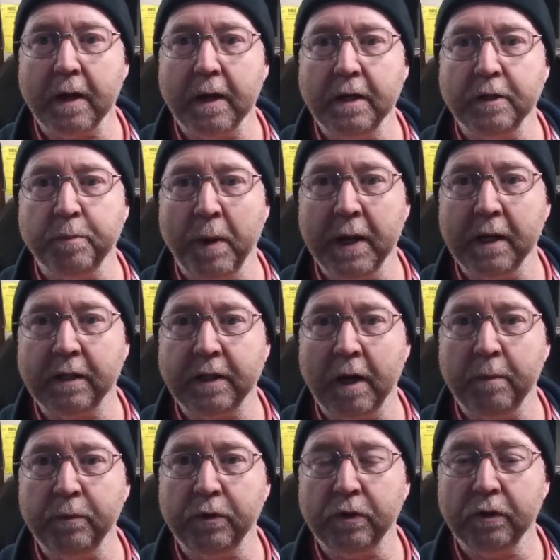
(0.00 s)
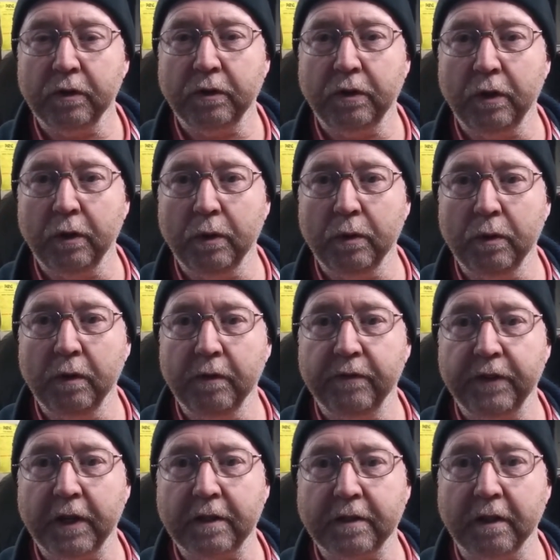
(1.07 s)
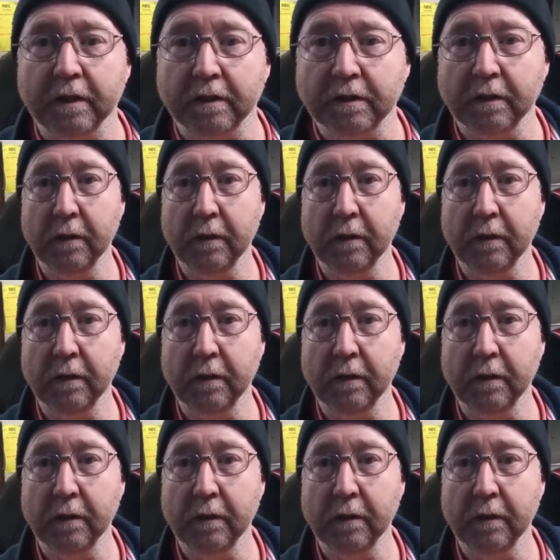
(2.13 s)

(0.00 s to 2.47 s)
is my attempt to fix it.